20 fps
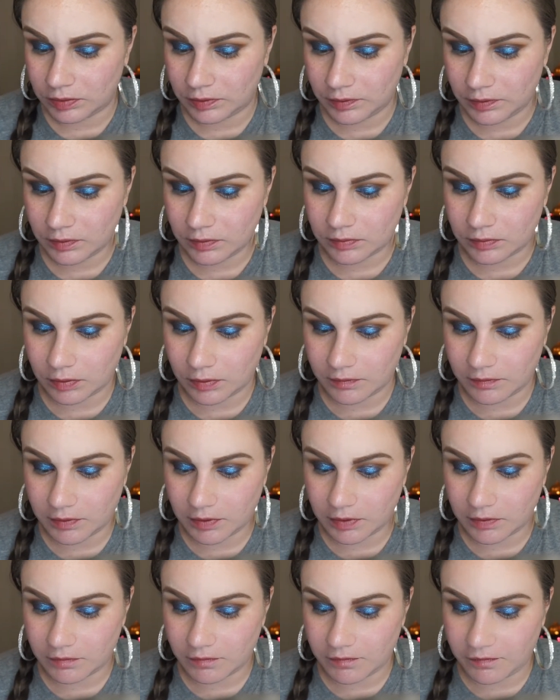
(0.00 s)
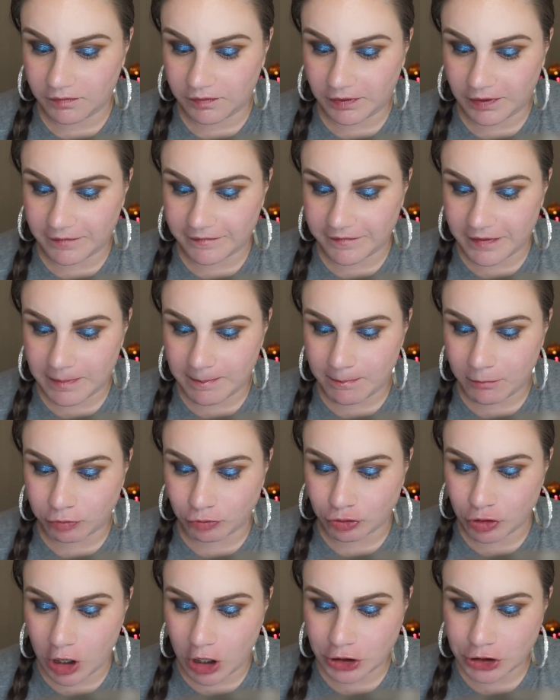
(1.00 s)
There's a fluffy
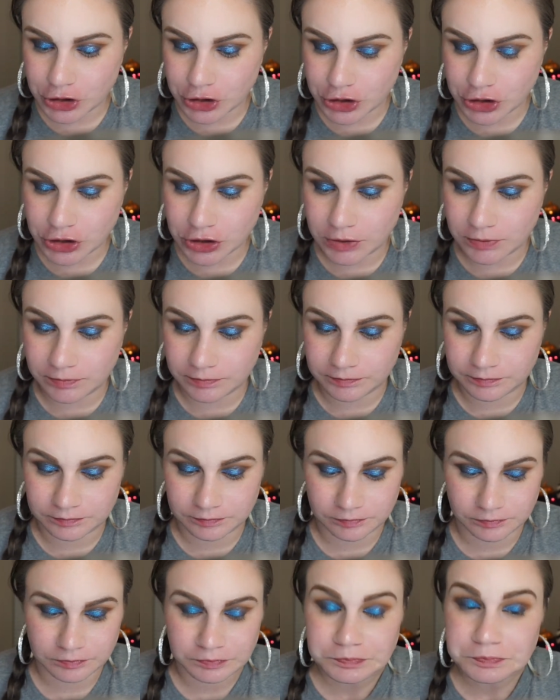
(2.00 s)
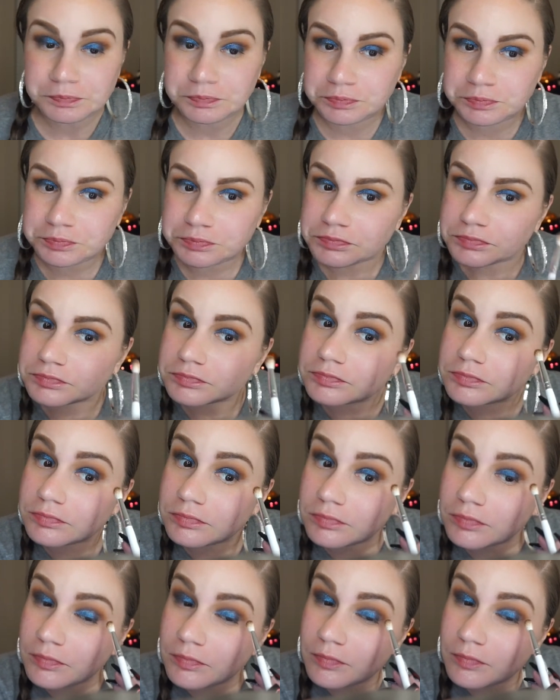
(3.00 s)
brush. I'm